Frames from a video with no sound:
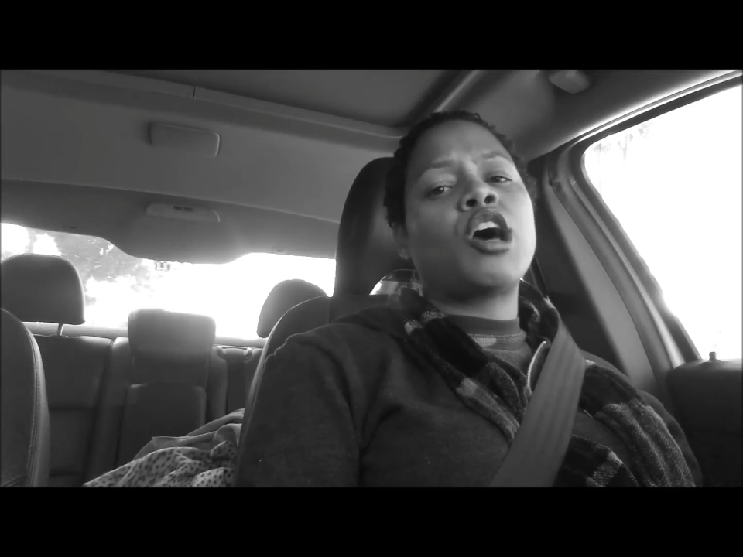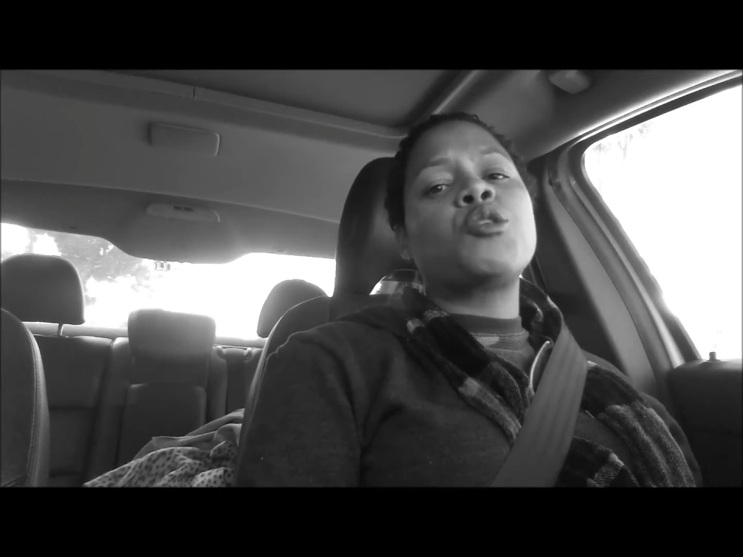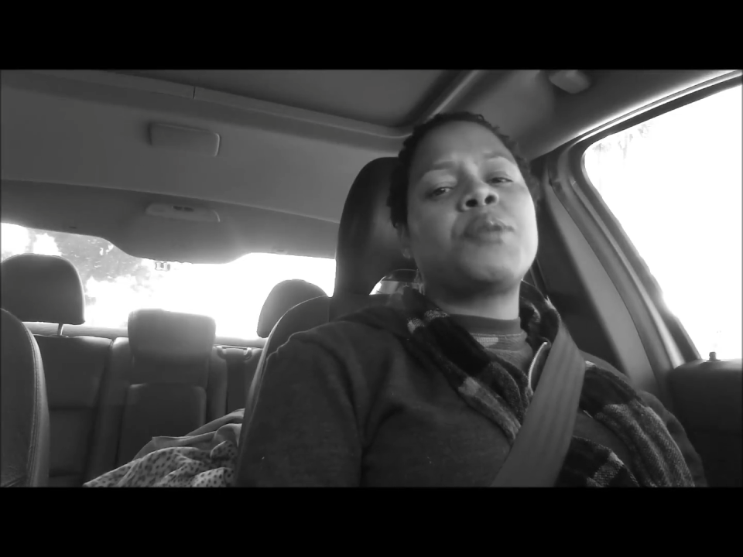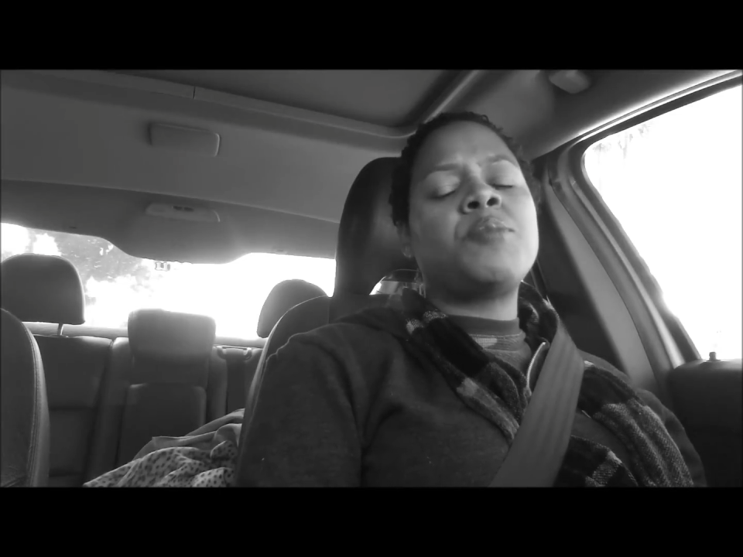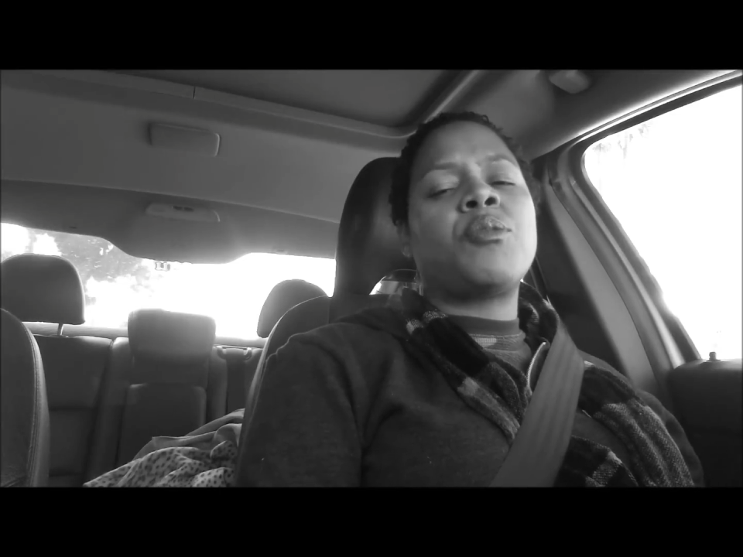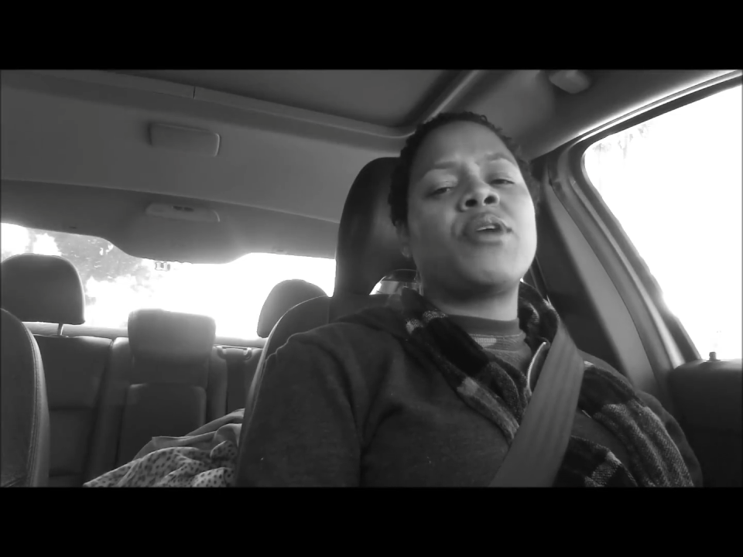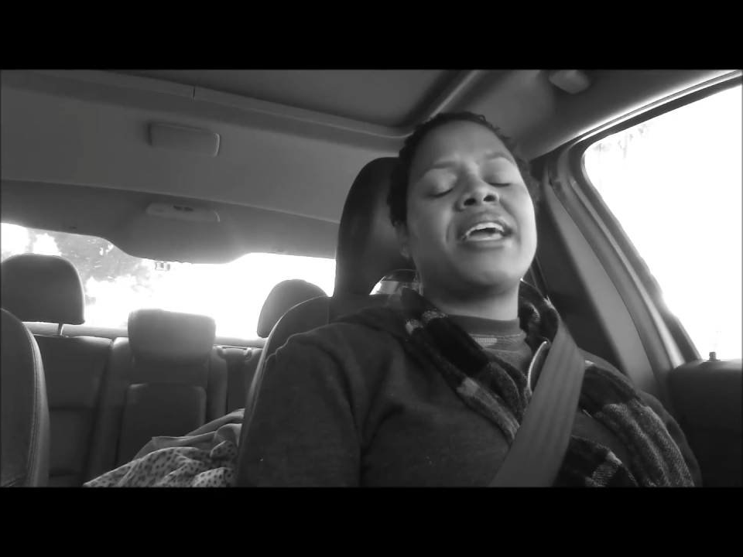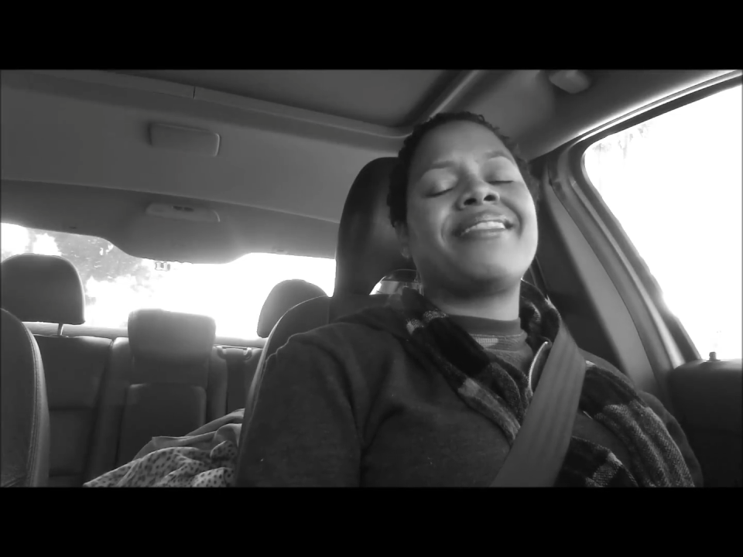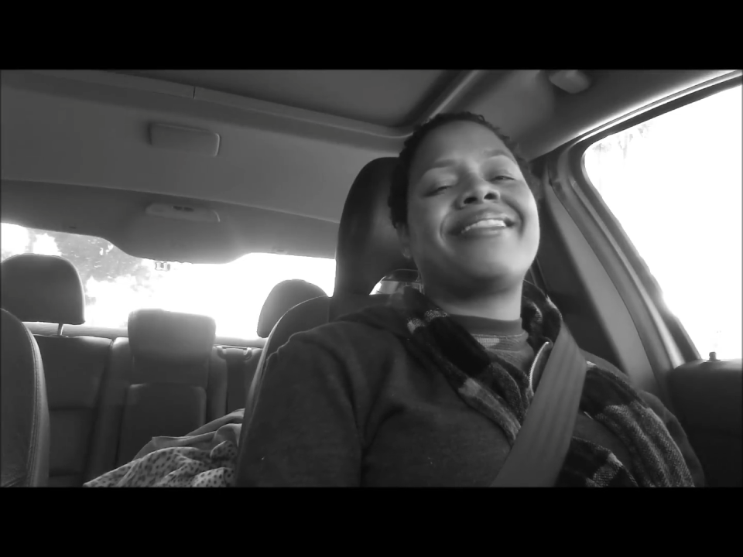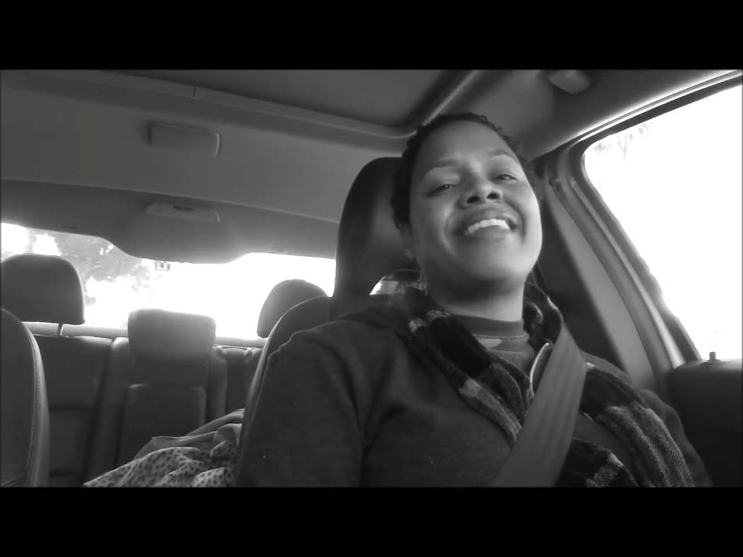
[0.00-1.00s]
other people
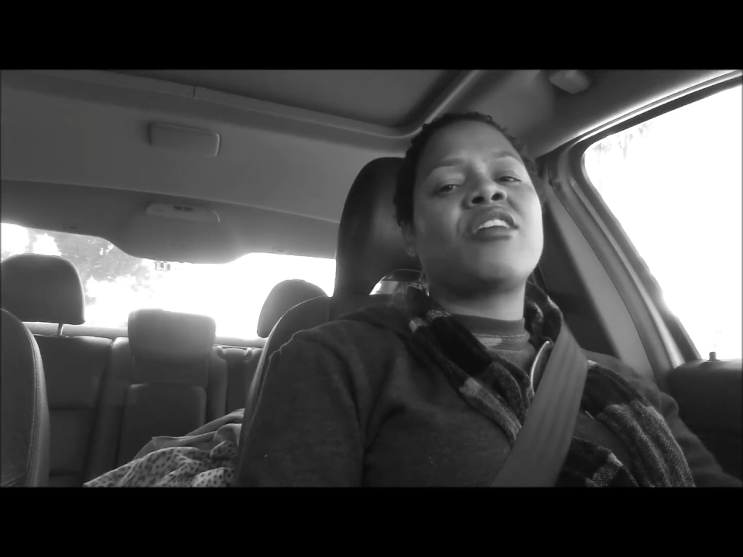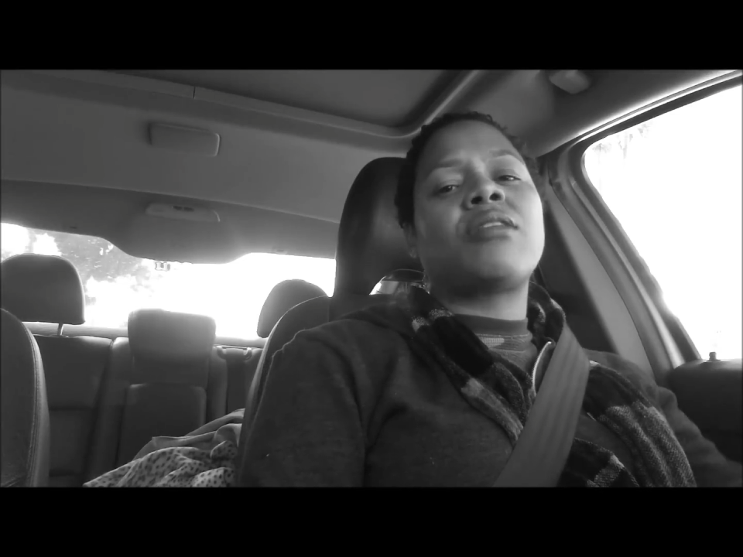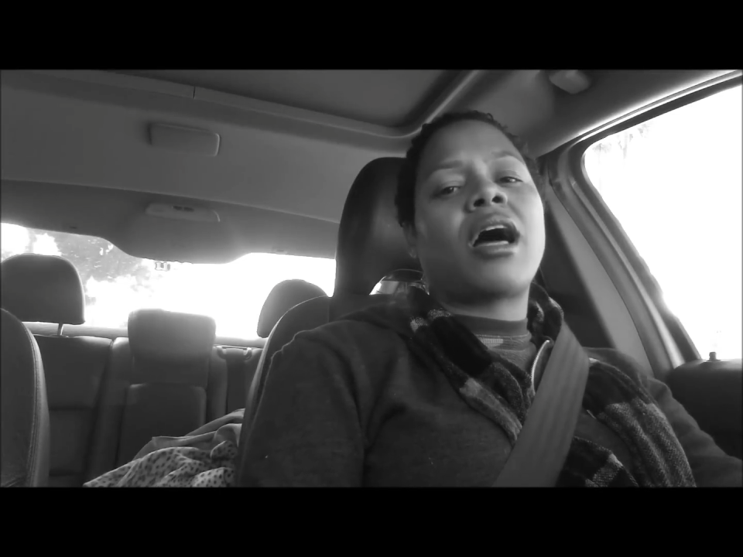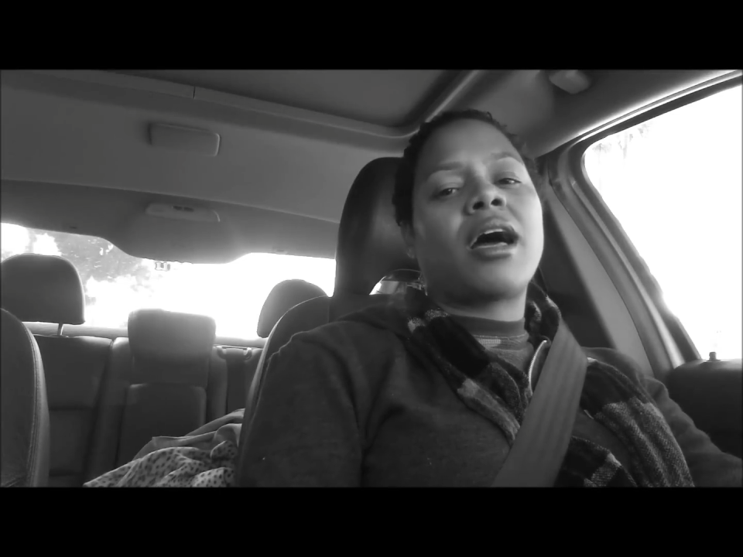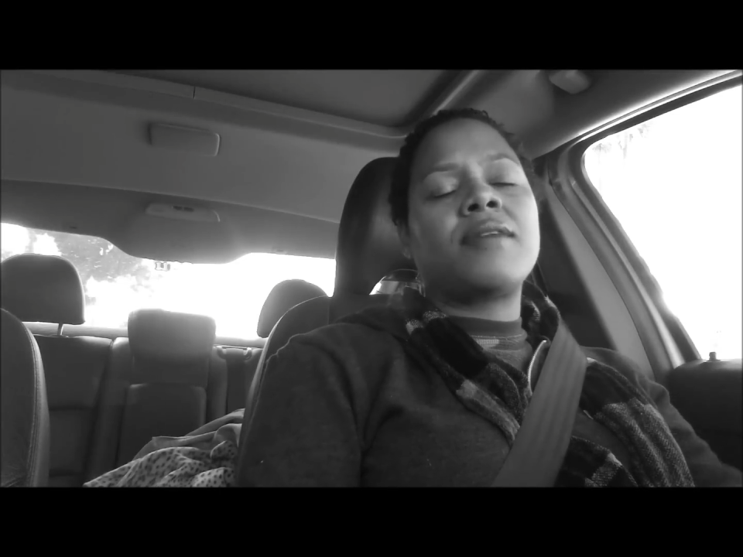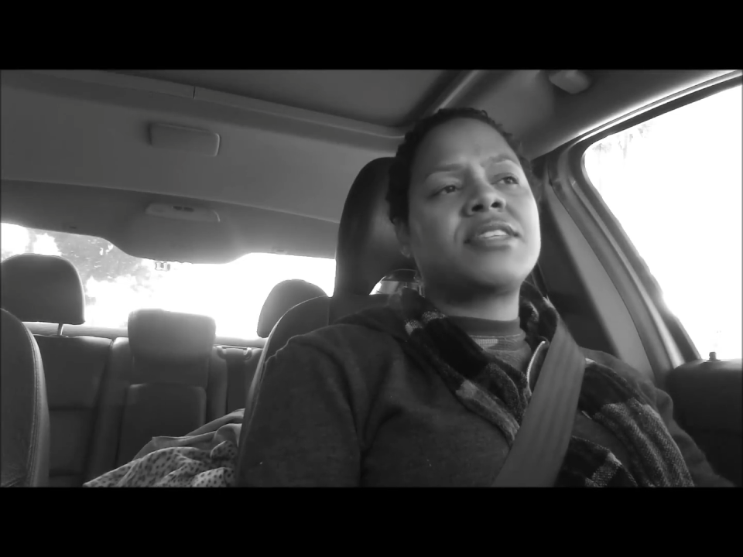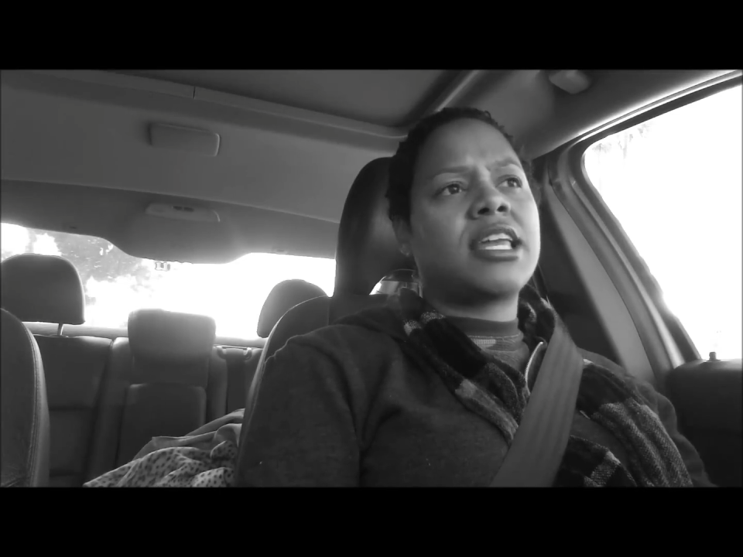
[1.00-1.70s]
in their lives.